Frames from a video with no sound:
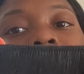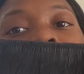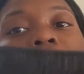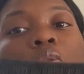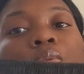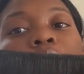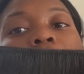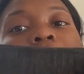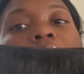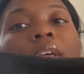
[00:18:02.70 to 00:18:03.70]
this, so if you
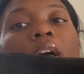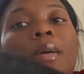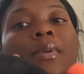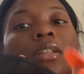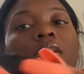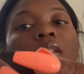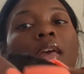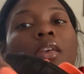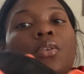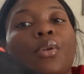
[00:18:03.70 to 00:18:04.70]
lift it up, it looks
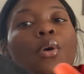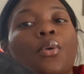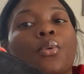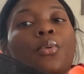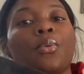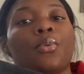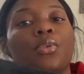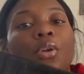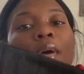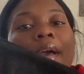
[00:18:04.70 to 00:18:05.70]
like, you know, you
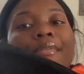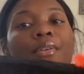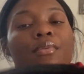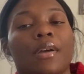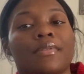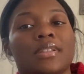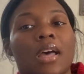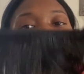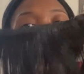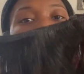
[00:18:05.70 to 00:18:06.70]
don't have the rough
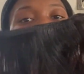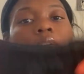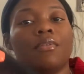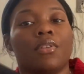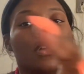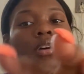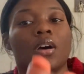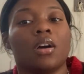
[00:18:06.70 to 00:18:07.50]
side of the,